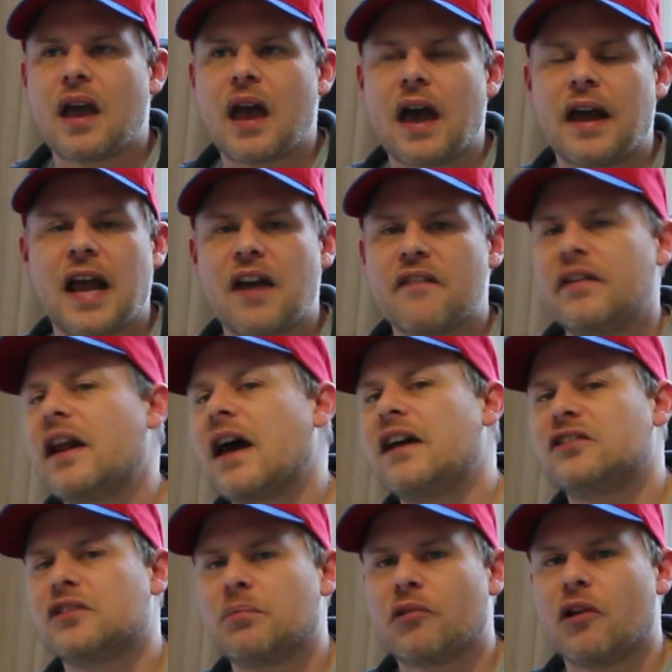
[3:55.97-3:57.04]
and having that
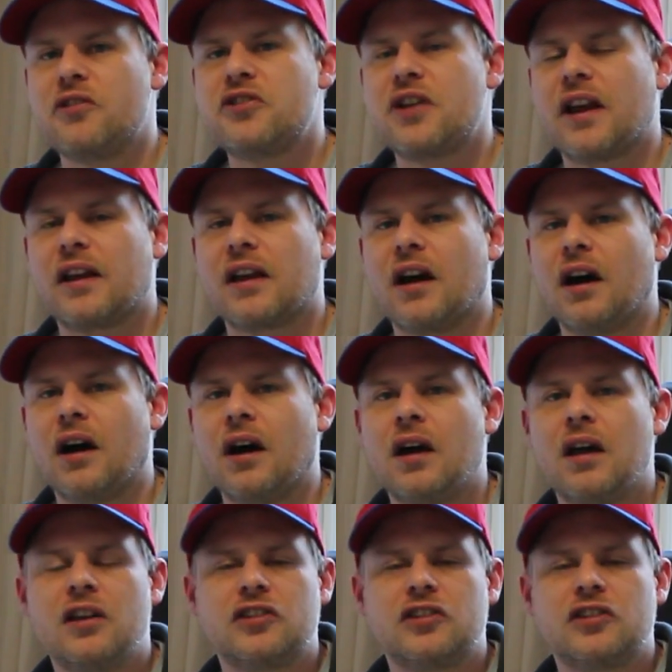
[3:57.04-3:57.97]
as a project car.